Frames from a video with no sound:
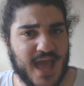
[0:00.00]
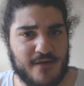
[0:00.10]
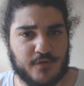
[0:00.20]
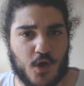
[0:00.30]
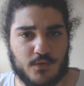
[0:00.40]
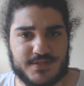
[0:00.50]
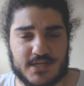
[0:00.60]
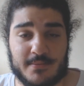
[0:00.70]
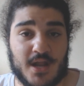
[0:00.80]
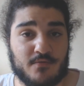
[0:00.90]
have goals
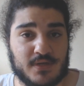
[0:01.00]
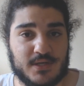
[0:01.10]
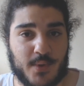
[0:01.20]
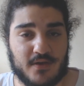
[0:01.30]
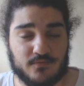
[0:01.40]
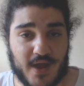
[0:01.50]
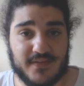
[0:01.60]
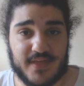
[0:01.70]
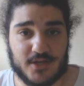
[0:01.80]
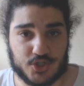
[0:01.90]
in them and I really
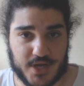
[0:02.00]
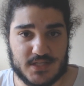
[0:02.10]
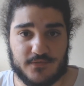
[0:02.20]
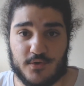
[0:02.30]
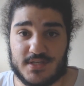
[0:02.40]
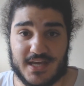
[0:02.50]
rate their transfers.